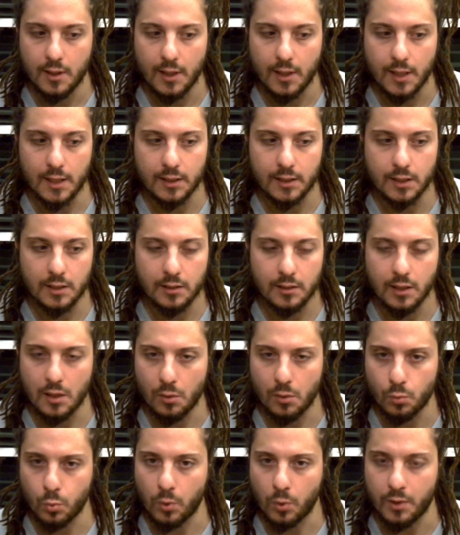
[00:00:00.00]
and then
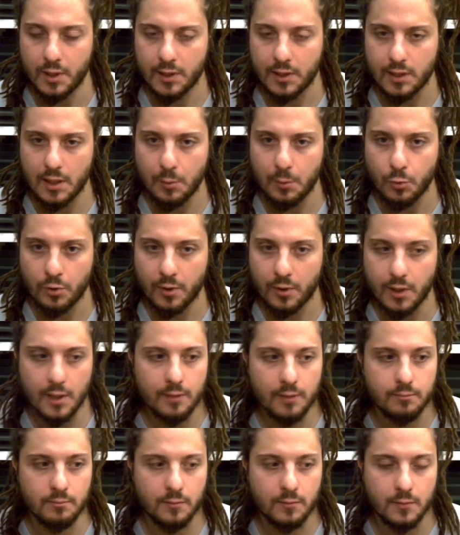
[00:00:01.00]
didn't want it anymore,
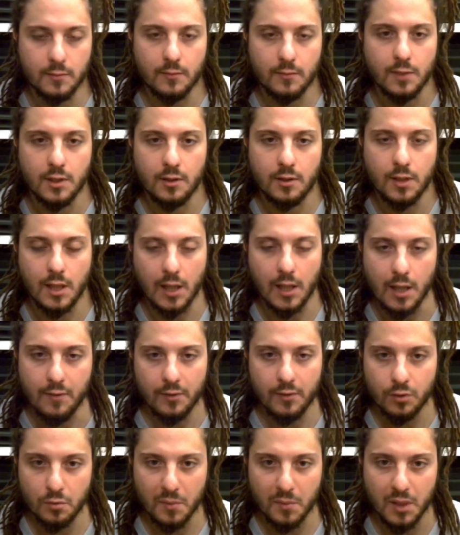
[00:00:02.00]
and he gave
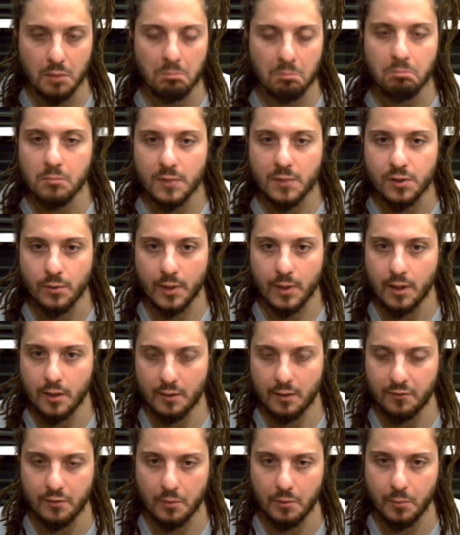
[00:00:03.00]
it to me, so I got a
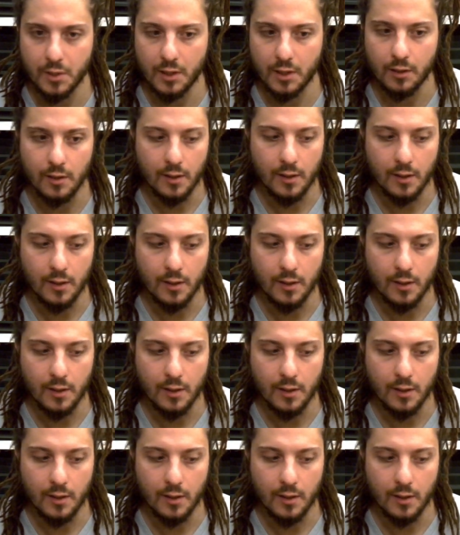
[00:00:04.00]
free beer.